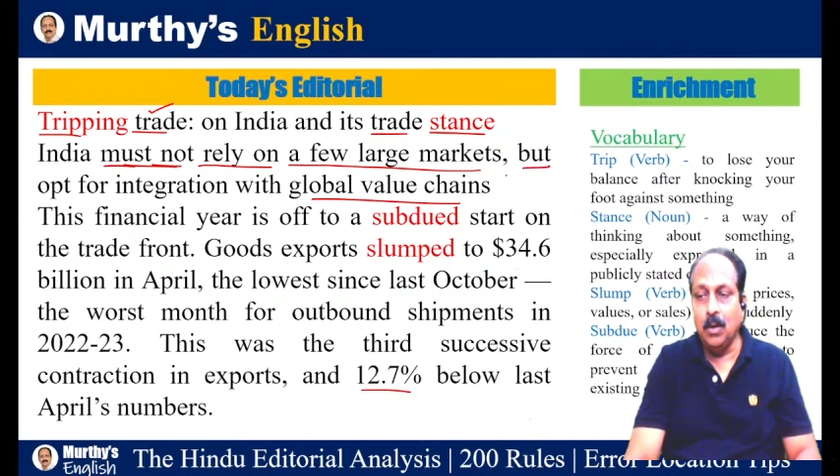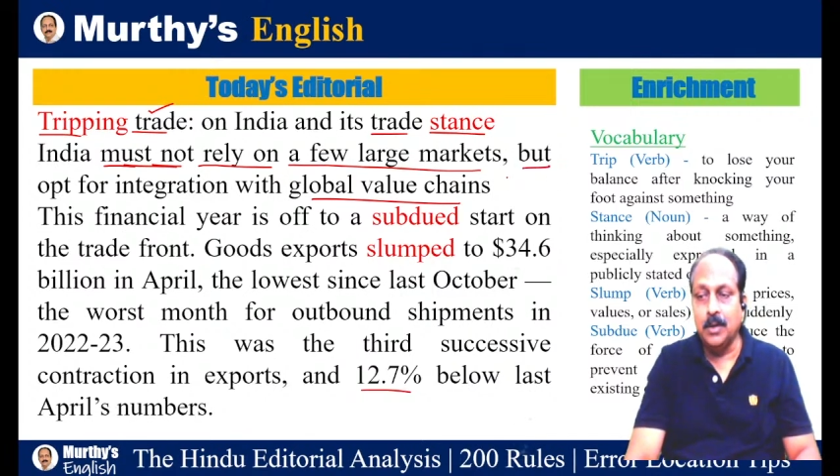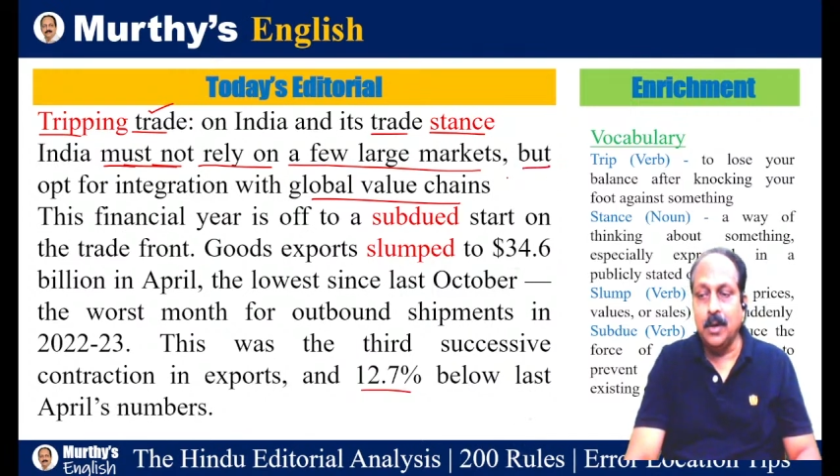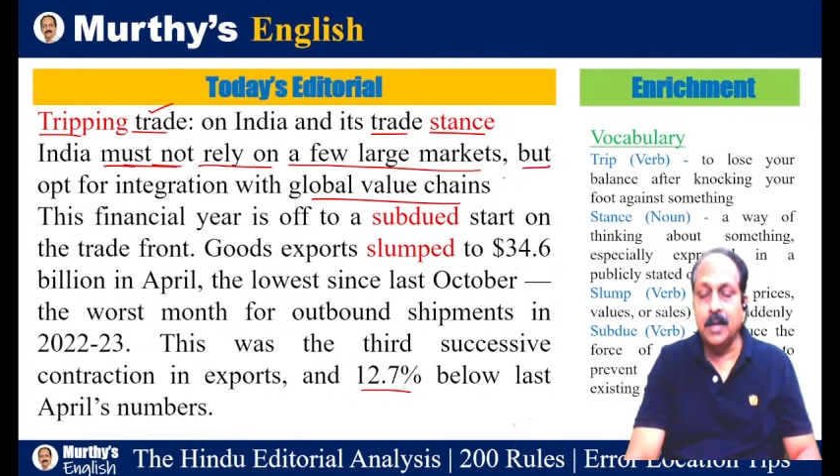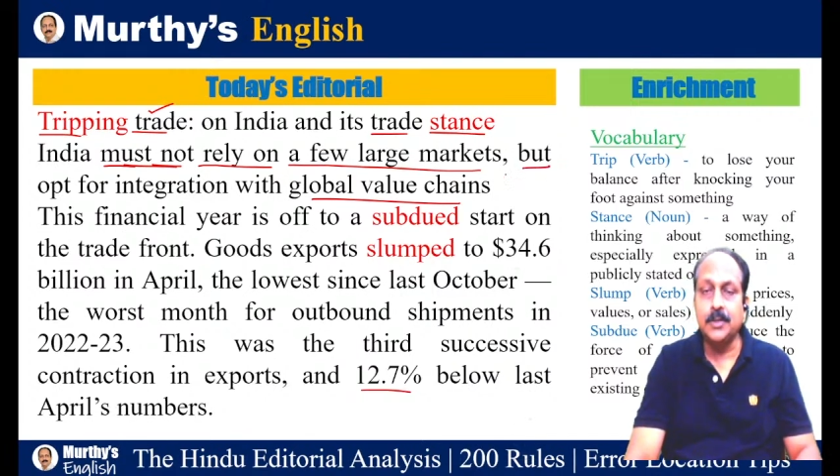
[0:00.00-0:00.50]

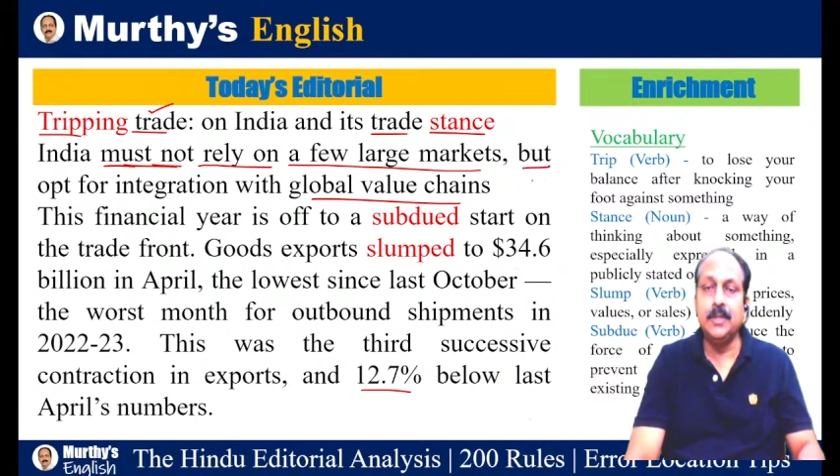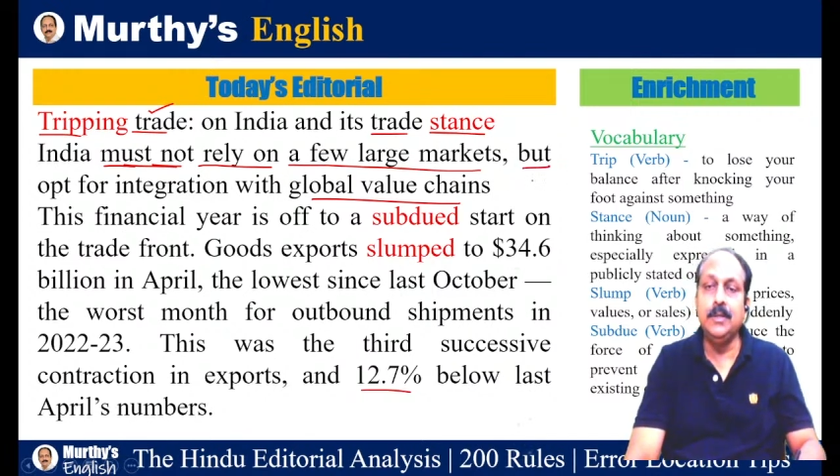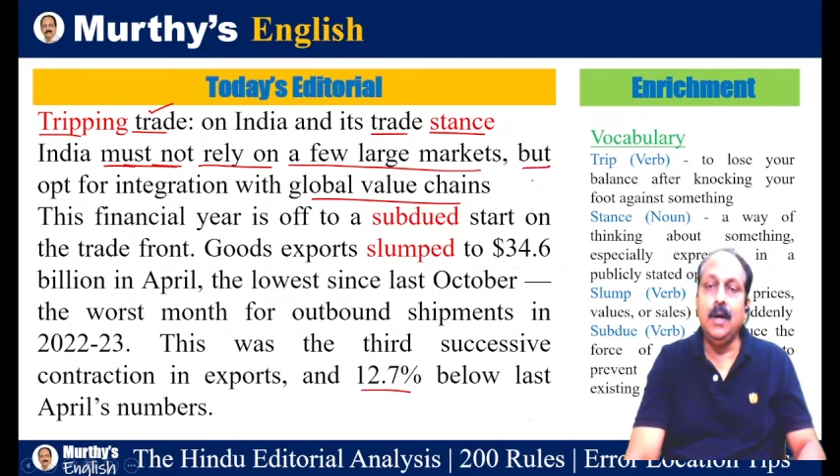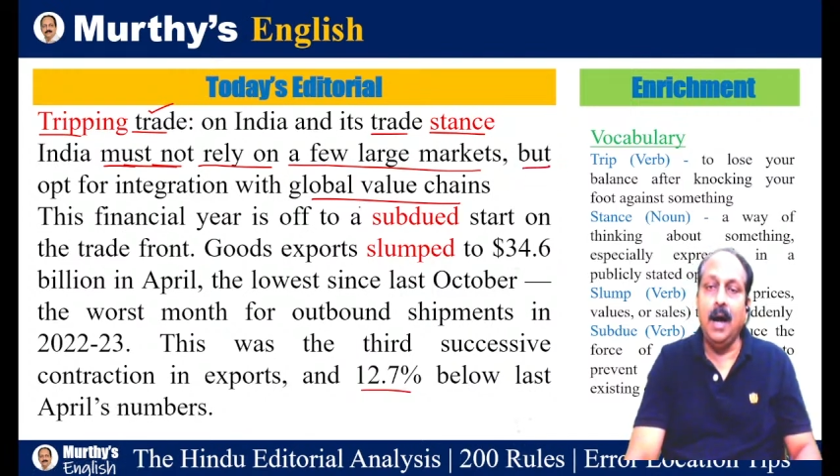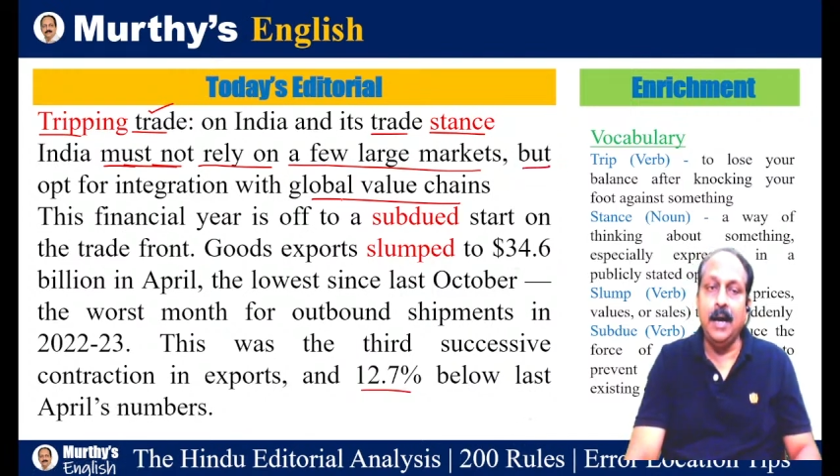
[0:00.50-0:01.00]

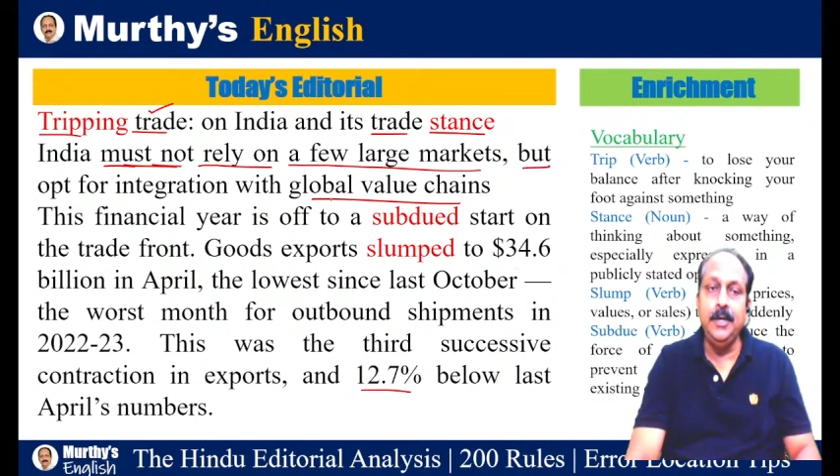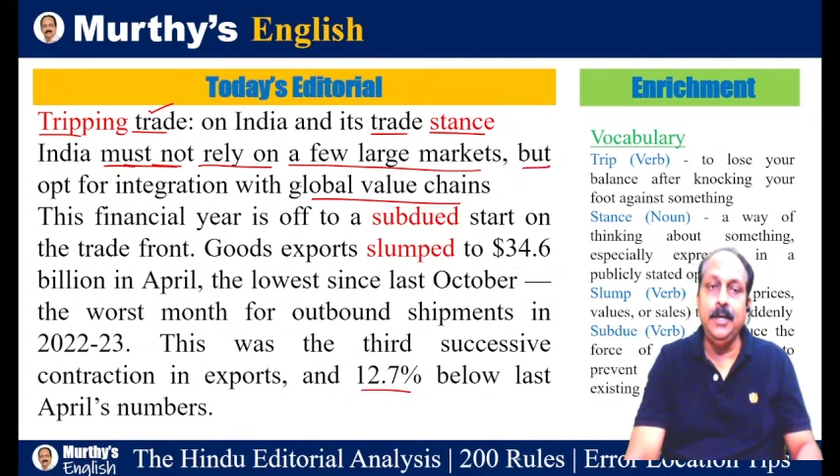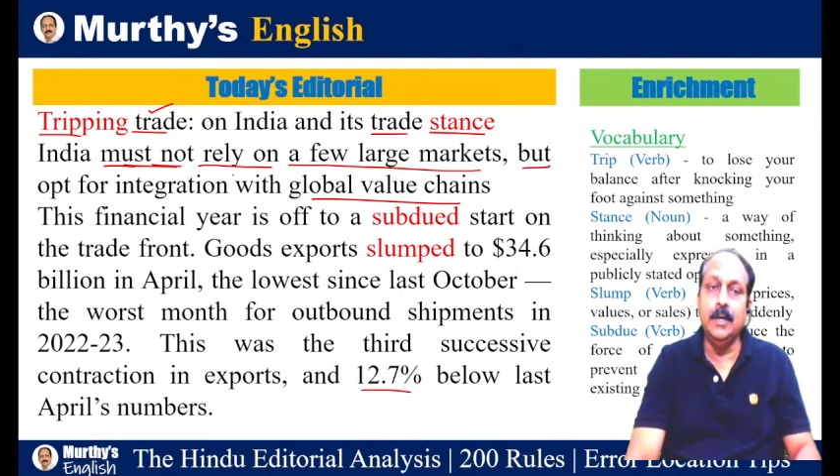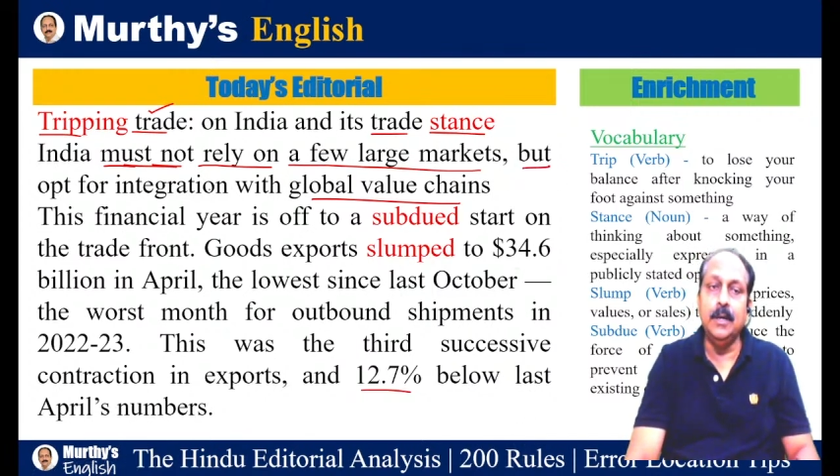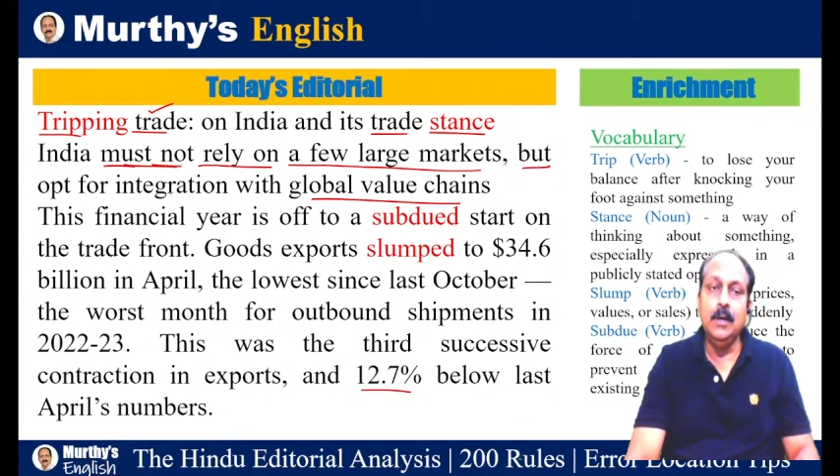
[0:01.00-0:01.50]
contrasting
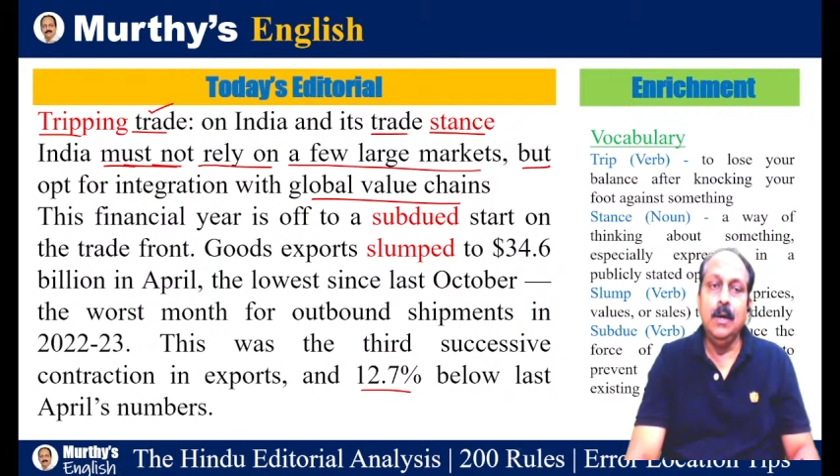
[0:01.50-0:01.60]
idea,